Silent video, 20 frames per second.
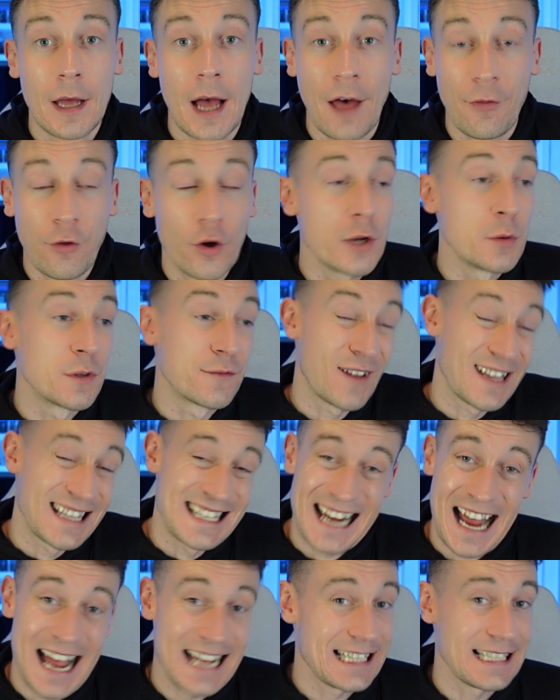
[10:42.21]
I thought he was
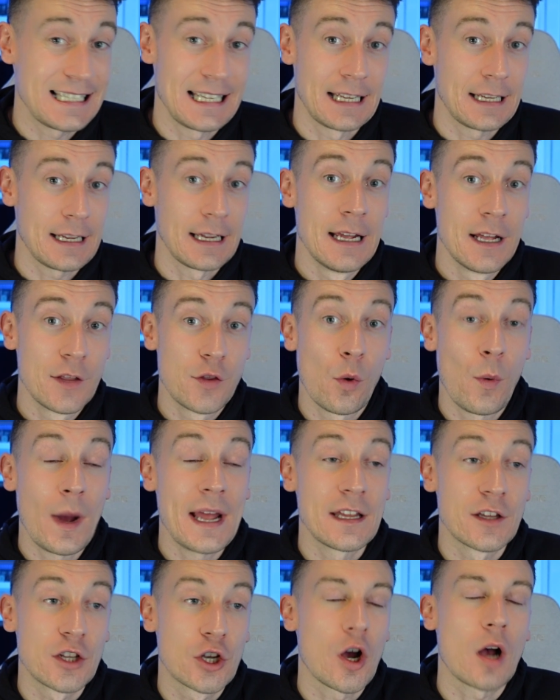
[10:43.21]
fantastic. The
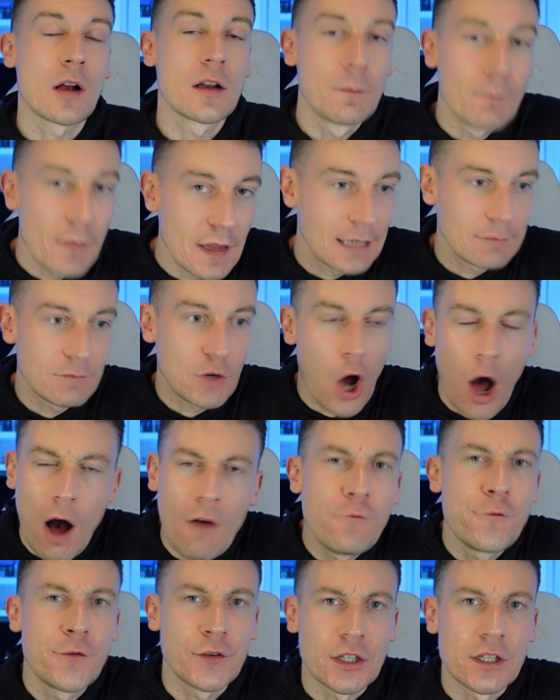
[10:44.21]
way, the
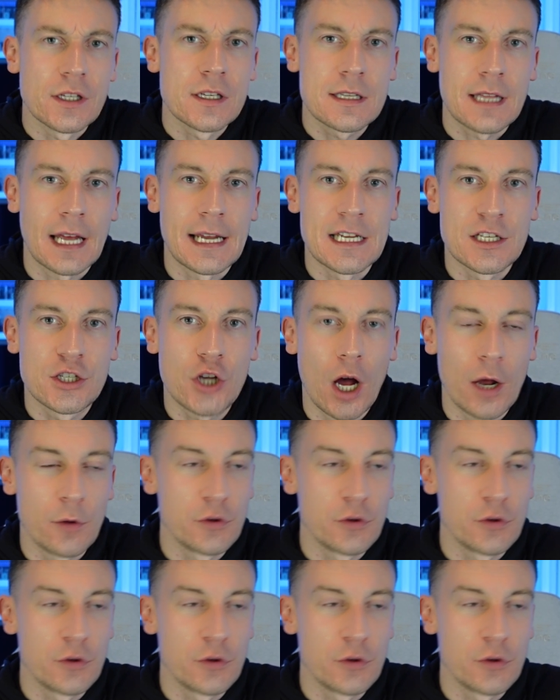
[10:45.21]
confidence that he's got,